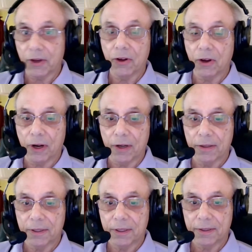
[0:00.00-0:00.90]

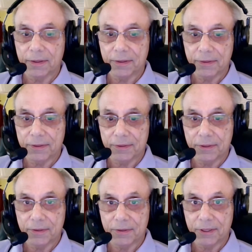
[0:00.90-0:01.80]
car,
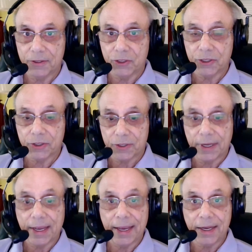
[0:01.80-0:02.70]
it's just a
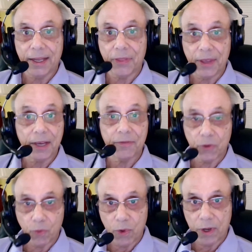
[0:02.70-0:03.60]
handy thing if
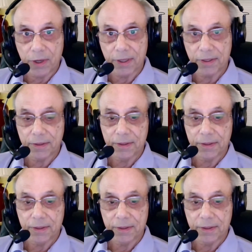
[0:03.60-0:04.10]
you want it.